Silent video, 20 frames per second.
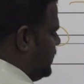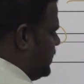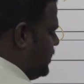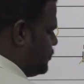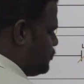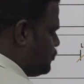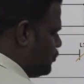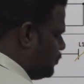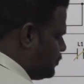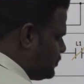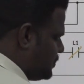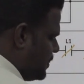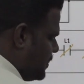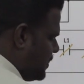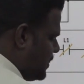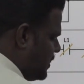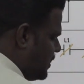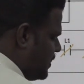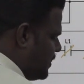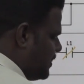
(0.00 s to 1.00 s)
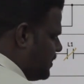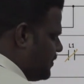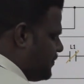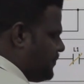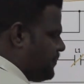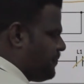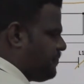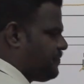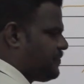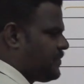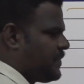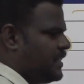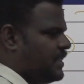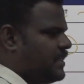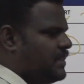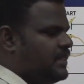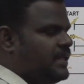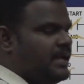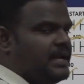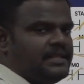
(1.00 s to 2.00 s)
it shows
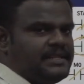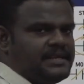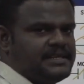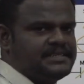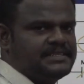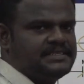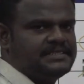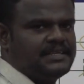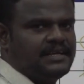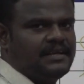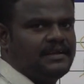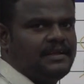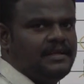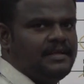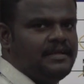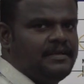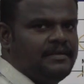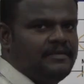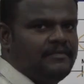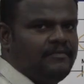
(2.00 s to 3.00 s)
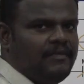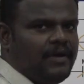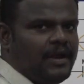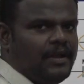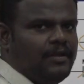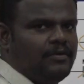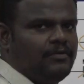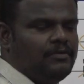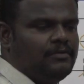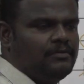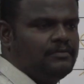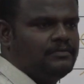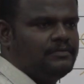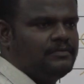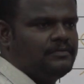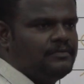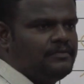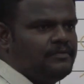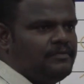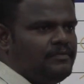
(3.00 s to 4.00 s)
the L3 sensor value
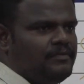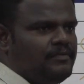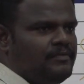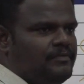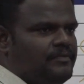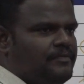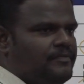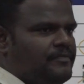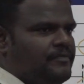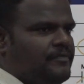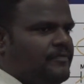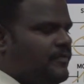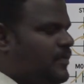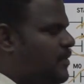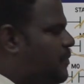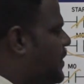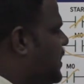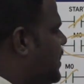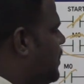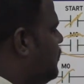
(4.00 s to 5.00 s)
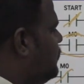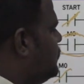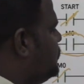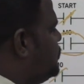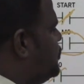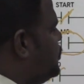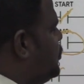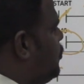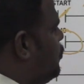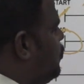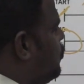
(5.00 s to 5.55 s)
will become 0